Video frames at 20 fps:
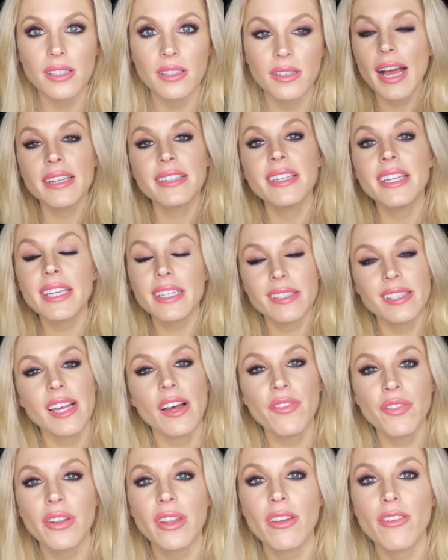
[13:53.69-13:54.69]
And Nick
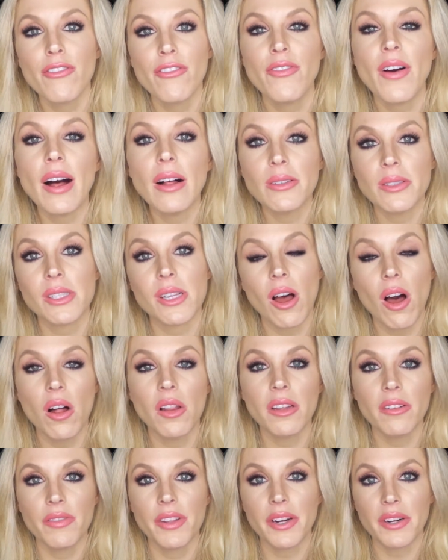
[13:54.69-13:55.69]
definitely felt
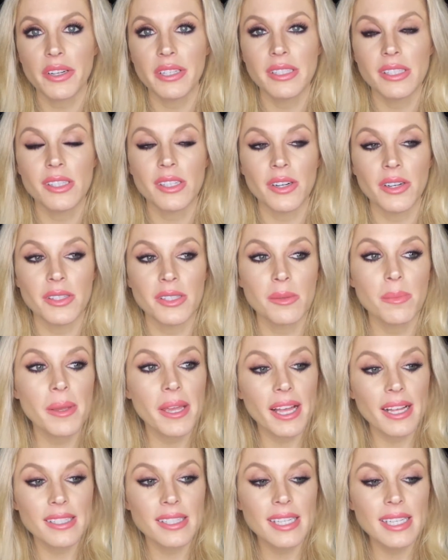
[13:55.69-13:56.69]
all of their concerns
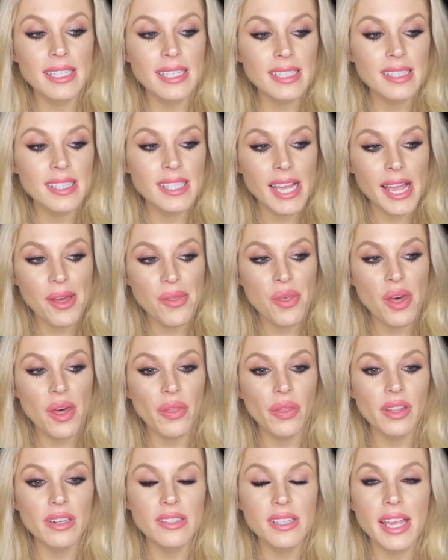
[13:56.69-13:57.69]
because he did say
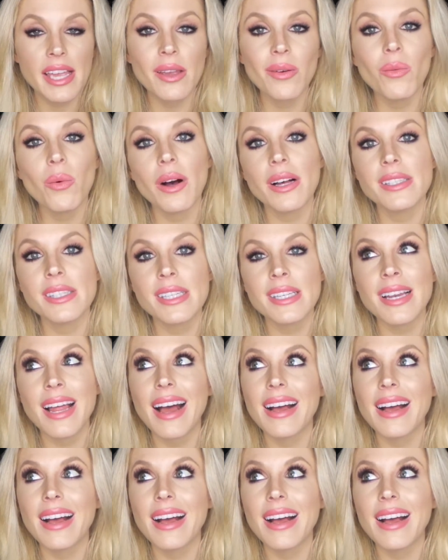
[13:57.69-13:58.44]
that the date wasn't